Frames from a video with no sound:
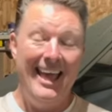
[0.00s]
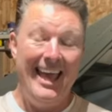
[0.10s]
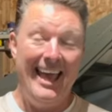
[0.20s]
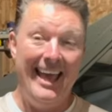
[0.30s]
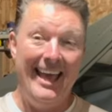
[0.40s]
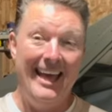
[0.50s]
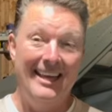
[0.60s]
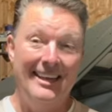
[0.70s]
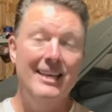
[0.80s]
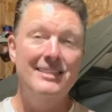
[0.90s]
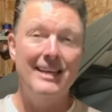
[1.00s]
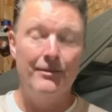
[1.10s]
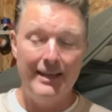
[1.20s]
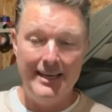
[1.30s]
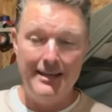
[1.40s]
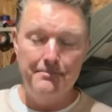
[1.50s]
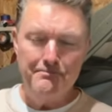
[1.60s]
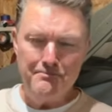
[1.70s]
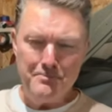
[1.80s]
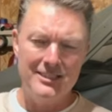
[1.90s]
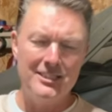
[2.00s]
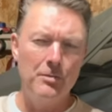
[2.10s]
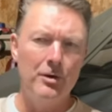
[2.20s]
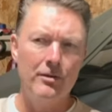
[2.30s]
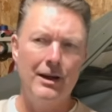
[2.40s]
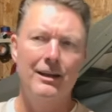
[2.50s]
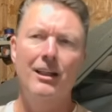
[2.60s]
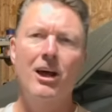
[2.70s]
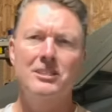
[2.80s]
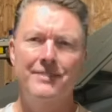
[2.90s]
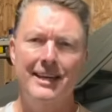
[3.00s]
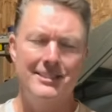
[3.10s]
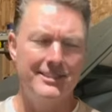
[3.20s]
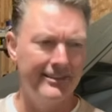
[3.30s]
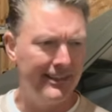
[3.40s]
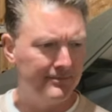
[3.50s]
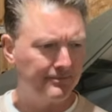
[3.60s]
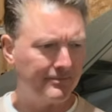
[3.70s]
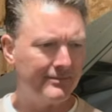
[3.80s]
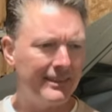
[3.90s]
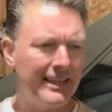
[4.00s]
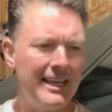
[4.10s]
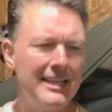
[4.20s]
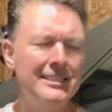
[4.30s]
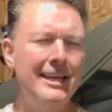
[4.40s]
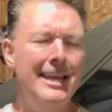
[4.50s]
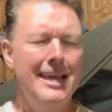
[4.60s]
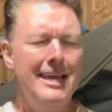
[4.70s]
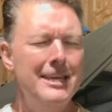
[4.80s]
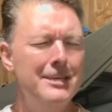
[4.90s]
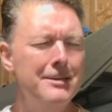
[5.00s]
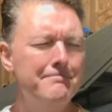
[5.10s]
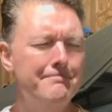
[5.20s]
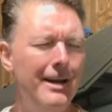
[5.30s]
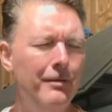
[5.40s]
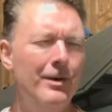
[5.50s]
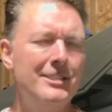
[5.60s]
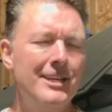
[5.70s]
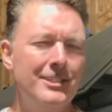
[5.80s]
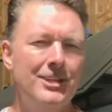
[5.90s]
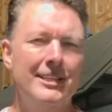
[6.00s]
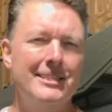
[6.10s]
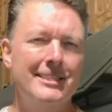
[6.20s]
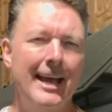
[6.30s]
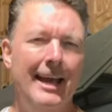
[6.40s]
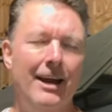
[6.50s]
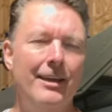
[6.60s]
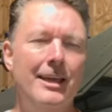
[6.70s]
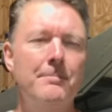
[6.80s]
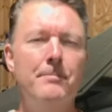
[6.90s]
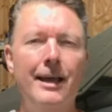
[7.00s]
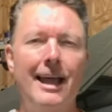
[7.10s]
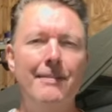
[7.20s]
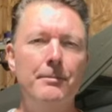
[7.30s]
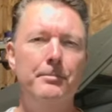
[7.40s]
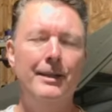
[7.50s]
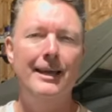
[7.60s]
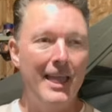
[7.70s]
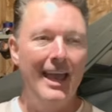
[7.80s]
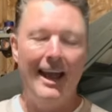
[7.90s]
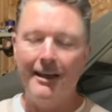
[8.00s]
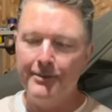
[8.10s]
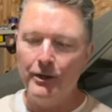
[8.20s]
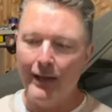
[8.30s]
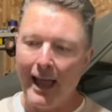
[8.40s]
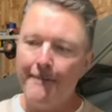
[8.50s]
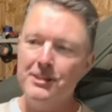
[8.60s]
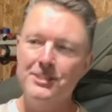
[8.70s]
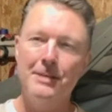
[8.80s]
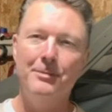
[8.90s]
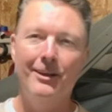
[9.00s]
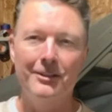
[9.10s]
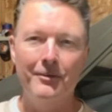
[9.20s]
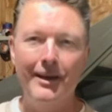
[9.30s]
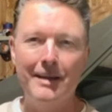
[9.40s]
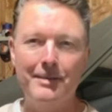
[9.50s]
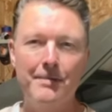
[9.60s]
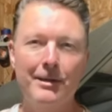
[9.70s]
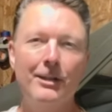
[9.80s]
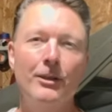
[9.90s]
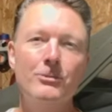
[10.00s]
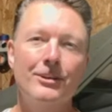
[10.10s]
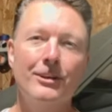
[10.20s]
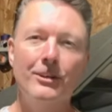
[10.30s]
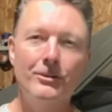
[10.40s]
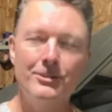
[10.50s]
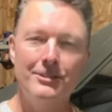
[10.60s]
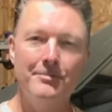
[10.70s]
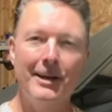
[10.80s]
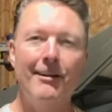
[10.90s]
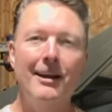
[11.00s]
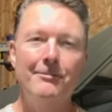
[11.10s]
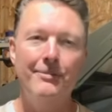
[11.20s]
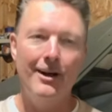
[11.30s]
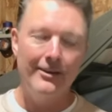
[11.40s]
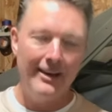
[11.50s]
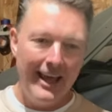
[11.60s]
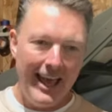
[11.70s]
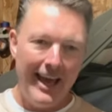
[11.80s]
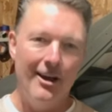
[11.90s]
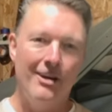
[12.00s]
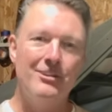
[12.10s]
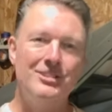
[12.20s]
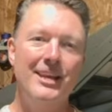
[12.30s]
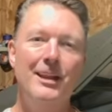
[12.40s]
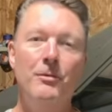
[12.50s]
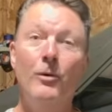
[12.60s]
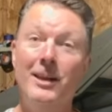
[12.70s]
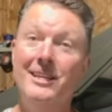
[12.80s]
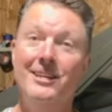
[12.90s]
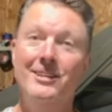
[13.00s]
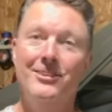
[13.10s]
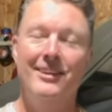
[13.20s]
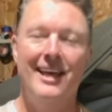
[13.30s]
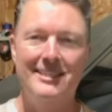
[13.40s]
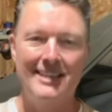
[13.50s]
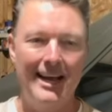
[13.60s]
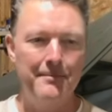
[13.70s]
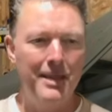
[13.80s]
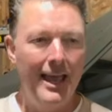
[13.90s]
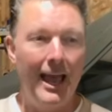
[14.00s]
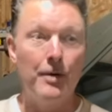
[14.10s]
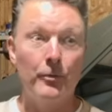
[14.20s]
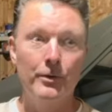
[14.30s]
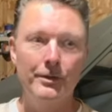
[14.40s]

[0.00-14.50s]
and he's out in somewhere around Las Vegas area. He said, you might want to check this guy out. He might have a plane that he got from somebody else that he might be interested in sharing with you. So of course I reach out to him.